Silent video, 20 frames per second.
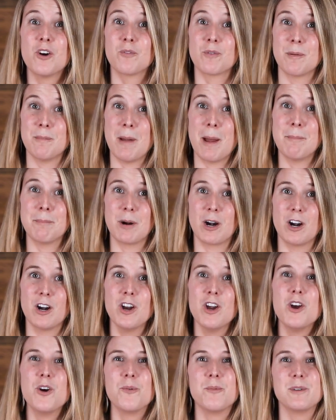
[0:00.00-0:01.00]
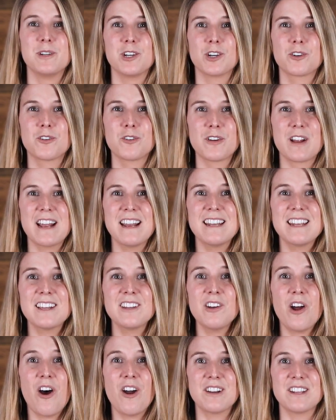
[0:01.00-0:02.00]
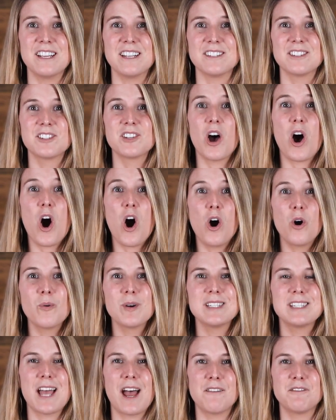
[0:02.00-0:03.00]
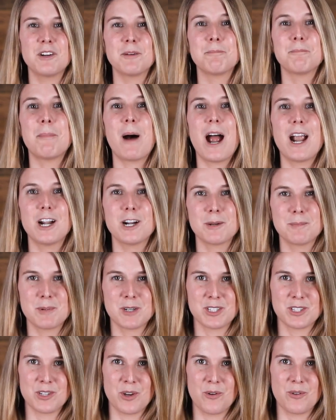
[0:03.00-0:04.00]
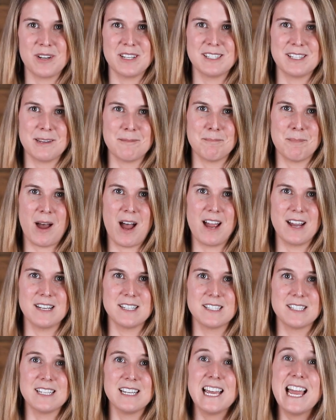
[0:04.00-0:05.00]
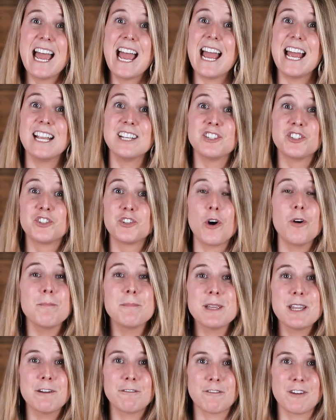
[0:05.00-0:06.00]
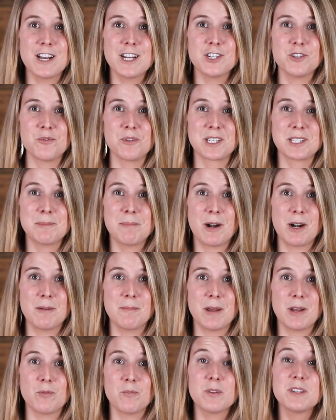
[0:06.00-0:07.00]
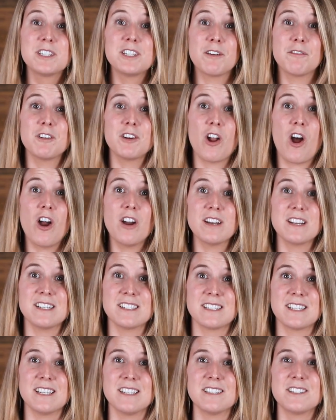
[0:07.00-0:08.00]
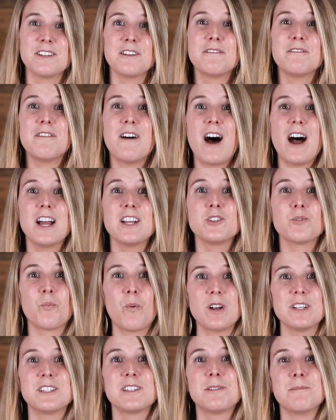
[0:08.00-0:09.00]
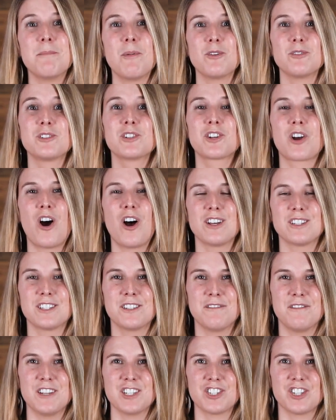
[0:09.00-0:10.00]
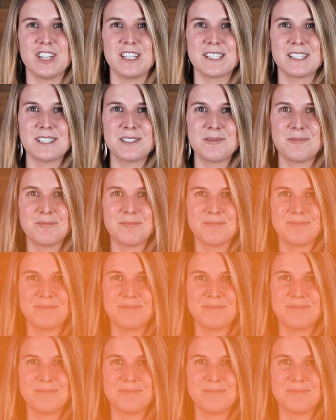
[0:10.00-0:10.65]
Remember, when you're creating an audience, always have your buyer personas in mind. And don't be afraid to experiment with different audiences to find what's the most cost efficient.